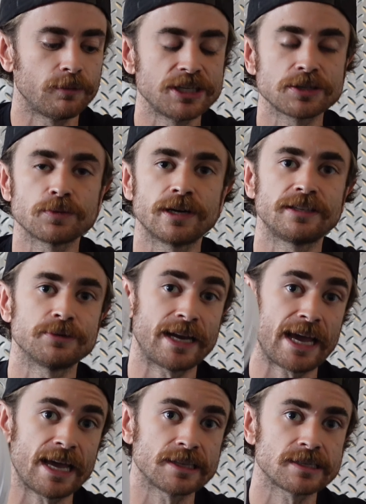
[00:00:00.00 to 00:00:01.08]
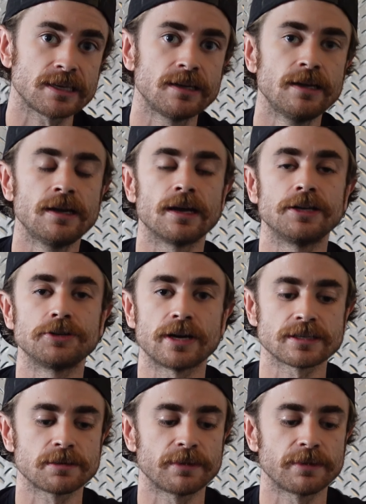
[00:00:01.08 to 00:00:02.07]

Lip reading: We just wanted to enhance it, address